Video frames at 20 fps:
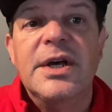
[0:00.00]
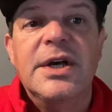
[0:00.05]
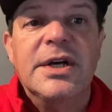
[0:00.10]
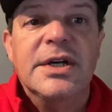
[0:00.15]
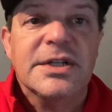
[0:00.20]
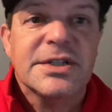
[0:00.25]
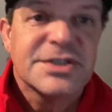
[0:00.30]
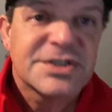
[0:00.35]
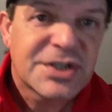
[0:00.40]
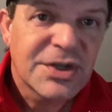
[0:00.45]

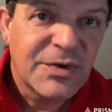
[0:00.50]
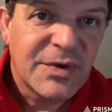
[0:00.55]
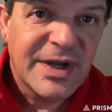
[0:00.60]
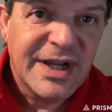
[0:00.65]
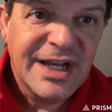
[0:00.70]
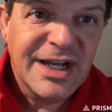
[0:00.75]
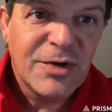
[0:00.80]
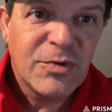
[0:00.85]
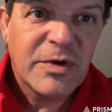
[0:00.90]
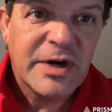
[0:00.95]
So
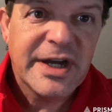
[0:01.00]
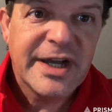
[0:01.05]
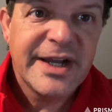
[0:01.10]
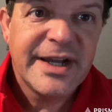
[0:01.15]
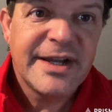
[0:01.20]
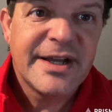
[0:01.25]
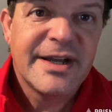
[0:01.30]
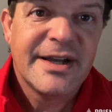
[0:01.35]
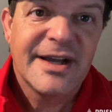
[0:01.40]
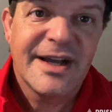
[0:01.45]

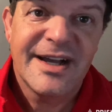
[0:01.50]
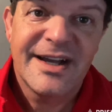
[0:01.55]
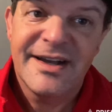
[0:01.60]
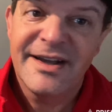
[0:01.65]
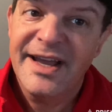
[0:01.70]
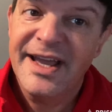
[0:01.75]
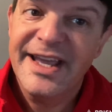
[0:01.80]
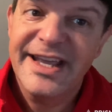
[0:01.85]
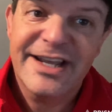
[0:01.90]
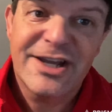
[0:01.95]
anyway, hey,